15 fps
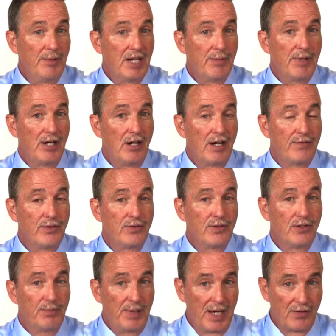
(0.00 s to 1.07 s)
into my office
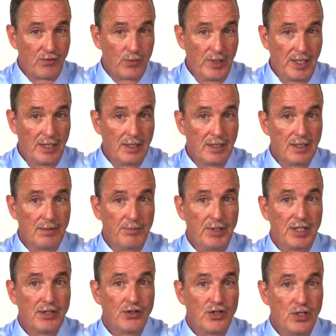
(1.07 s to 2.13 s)
this past week
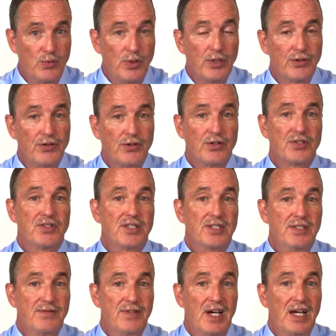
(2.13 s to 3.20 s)
because she will turn
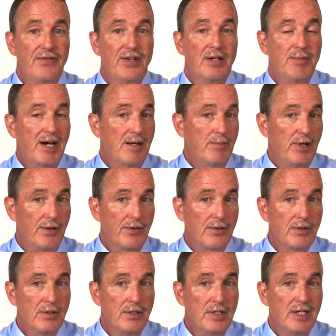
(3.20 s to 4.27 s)
65 in about a month,
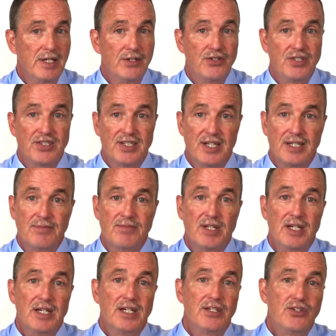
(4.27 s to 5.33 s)
and she said,
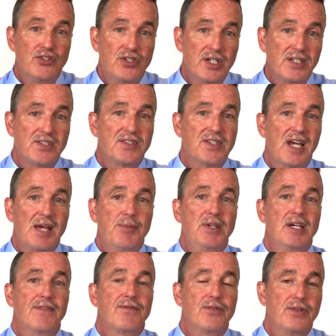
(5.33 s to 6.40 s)
"Just sign me
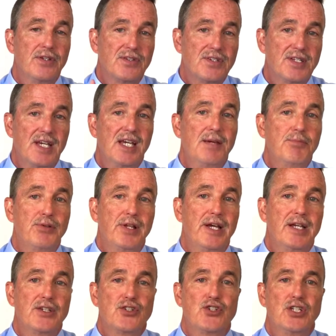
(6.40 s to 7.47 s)
up for the same
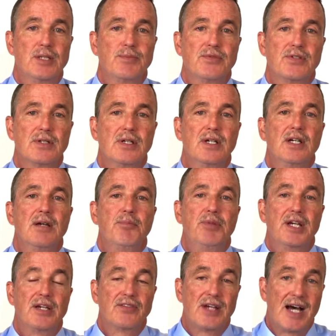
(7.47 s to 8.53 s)
plan as Jim's,
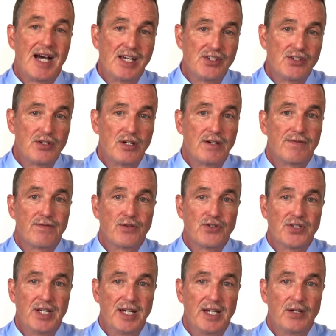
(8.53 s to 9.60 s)
because I saw
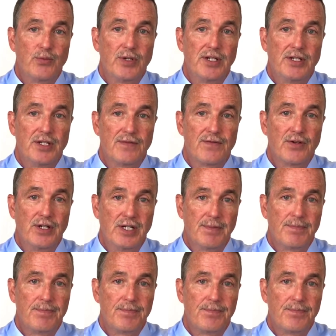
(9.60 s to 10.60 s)
firsthand what it did for him."